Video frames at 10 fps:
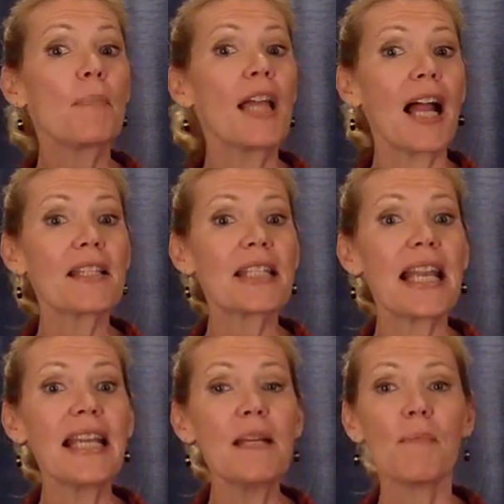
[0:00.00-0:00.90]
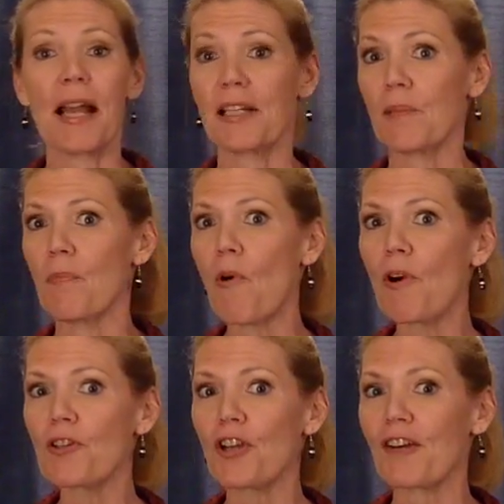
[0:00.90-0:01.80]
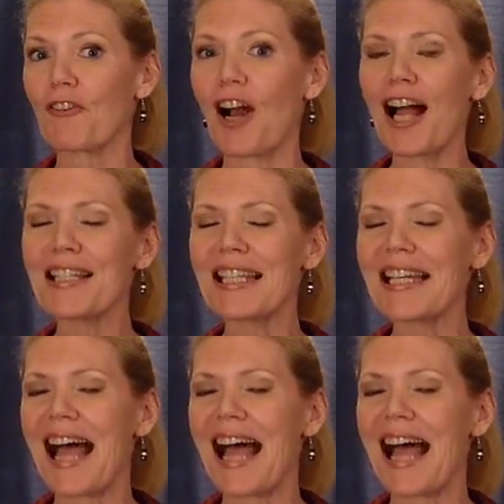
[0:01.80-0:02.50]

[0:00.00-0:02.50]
Beyonce, Mandy Moore, Jennifer Hudson,